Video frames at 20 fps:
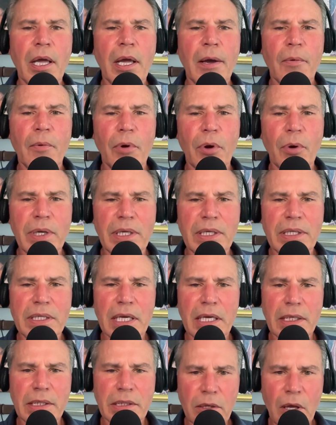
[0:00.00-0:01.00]
where he
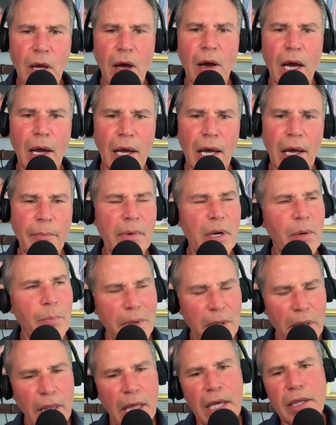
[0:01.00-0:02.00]
says, "No, I'm going to
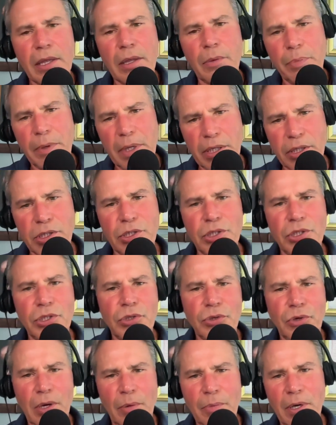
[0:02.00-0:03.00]
be like the beasts.
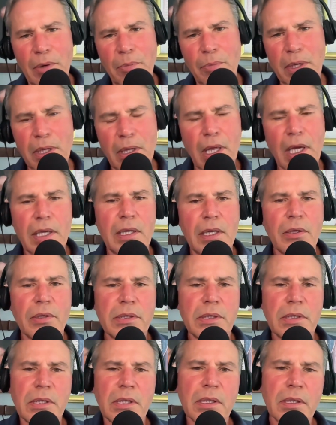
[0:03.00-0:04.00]
I'm going to be like
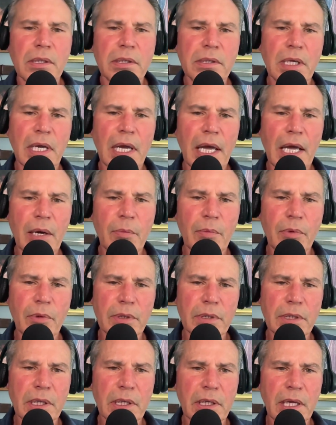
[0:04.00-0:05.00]
those
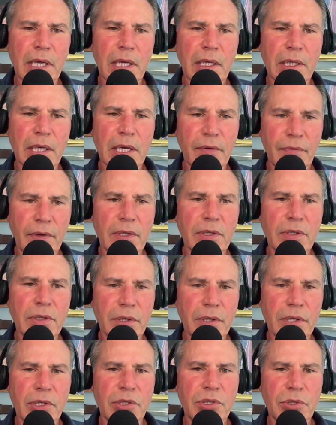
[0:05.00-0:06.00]
animals, and give into this.